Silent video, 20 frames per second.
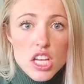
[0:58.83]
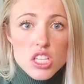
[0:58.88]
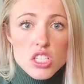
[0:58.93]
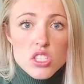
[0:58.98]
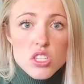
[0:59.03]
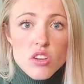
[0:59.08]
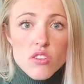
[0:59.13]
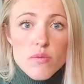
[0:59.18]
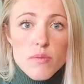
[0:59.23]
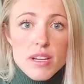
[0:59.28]

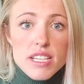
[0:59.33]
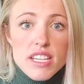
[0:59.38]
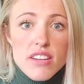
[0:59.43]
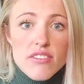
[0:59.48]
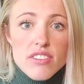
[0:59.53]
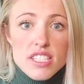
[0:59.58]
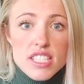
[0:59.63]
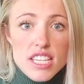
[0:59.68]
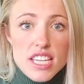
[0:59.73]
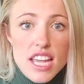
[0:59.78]
So if my
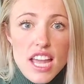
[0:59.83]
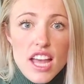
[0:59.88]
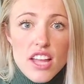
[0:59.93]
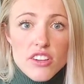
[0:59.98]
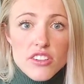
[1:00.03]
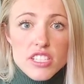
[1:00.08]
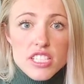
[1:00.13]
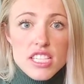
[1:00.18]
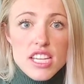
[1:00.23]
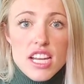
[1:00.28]
deficit
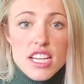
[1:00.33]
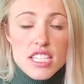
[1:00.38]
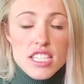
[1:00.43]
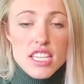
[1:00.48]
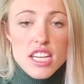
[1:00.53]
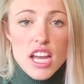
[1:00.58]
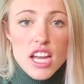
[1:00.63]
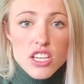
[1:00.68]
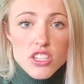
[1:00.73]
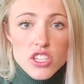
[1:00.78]
calorie is
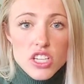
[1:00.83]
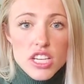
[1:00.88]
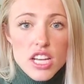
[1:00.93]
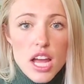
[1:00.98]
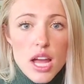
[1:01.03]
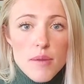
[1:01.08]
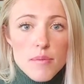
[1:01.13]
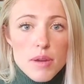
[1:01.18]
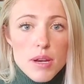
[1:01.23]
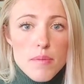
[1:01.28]
1900,
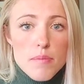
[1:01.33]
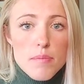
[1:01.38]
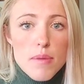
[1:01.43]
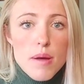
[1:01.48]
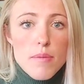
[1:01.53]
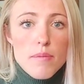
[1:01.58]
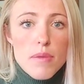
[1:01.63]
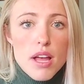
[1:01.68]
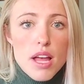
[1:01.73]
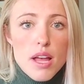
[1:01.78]
I'm going to
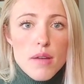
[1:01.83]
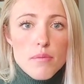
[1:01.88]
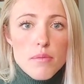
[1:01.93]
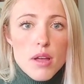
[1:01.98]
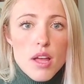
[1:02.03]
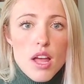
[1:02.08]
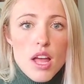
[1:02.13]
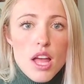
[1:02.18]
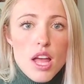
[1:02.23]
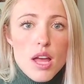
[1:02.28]
bump up
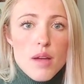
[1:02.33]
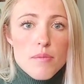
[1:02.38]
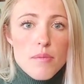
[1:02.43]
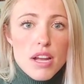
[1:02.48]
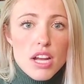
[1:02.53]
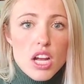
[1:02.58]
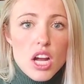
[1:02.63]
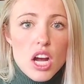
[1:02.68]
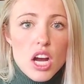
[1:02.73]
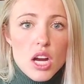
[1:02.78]

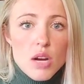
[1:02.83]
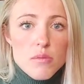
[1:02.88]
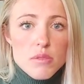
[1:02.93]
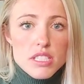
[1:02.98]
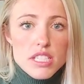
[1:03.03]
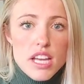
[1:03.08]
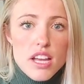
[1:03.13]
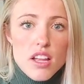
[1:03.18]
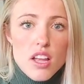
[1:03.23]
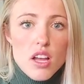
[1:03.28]
my carb
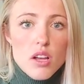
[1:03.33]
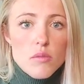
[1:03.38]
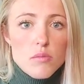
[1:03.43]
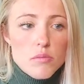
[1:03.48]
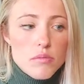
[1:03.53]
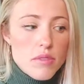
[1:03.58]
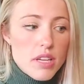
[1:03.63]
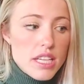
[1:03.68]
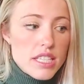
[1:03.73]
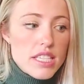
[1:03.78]
until, oh,
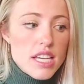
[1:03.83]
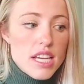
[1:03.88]
it's